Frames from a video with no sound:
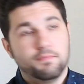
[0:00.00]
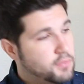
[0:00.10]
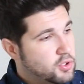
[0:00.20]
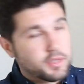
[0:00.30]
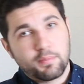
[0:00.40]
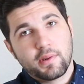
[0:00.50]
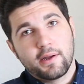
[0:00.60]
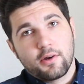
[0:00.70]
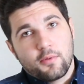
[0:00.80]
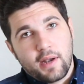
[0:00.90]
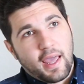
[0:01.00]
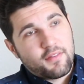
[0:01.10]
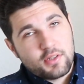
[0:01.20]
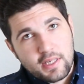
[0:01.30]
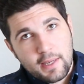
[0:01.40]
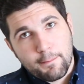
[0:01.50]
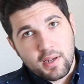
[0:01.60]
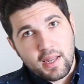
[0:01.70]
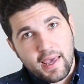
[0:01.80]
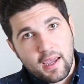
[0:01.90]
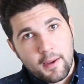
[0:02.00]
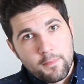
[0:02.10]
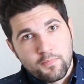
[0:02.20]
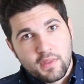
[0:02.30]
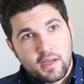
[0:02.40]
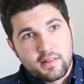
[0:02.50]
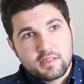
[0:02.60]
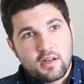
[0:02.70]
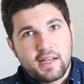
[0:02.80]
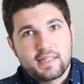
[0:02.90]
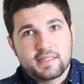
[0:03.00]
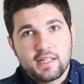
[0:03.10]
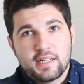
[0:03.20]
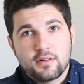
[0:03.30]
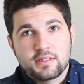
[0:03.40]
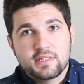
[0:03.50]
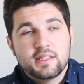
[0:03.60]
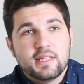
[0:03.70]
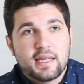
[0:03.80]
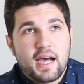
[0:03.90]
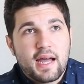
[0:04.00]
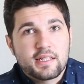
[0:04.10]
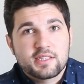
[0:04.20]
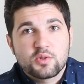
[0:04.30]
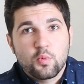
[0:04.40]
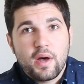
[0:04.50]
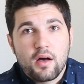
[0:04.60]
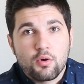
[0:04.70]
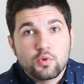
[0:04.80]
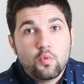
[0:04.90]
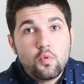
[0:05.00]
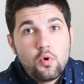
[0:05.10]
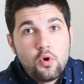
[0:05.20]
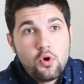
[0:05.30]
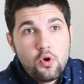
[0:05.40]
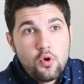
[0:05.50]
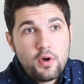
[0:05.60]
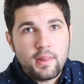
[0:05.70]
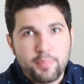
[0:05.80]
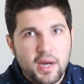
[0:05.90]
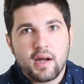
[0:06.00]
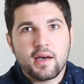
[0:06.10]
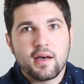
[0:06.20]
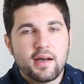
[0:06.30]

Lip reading: music player or whatever and you hit play, and the song has that little synthy kind of swell, goes woo, and bana.